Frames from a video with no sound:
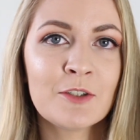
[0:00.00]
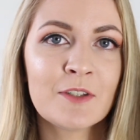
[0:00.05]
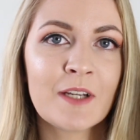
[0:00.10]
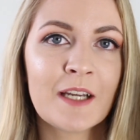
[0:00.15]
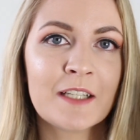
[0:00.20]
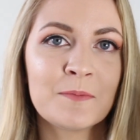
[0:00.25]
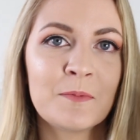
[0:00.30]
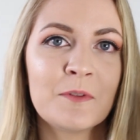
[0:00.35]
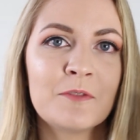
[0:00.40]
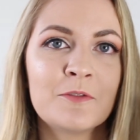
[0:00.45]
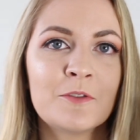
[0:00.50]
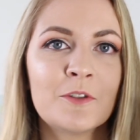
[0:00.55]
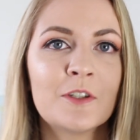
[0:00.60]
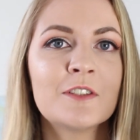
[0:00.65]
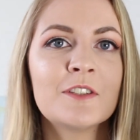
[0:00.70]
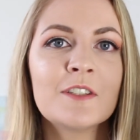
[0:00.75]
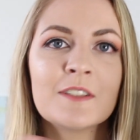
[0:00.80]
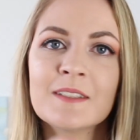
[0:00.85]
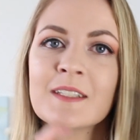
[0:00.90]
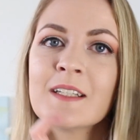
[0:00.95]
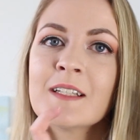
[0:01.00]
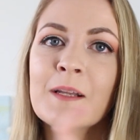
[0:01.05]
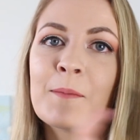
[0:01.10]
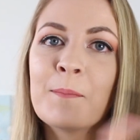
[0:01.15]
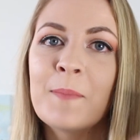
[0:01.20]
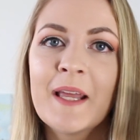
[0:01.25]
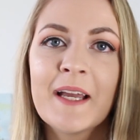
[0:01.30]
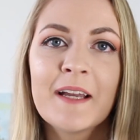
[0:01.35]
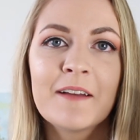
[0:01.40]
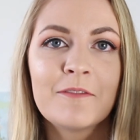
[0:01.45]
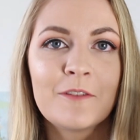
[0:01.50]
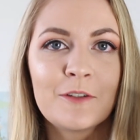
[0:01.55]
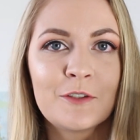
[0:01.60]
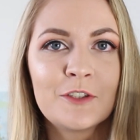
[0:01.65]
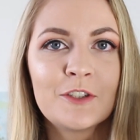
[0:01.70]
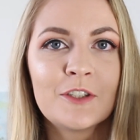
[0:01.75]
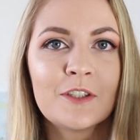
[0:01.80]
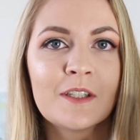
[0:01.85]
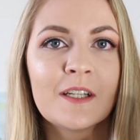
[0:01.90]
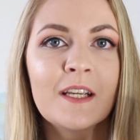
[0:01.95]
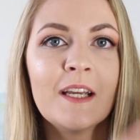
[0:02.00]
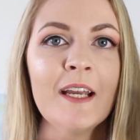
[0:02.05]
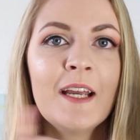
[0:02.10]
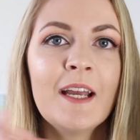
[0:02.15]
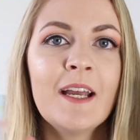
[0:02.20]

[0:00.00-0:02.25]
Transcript: you guys before, just in the black version.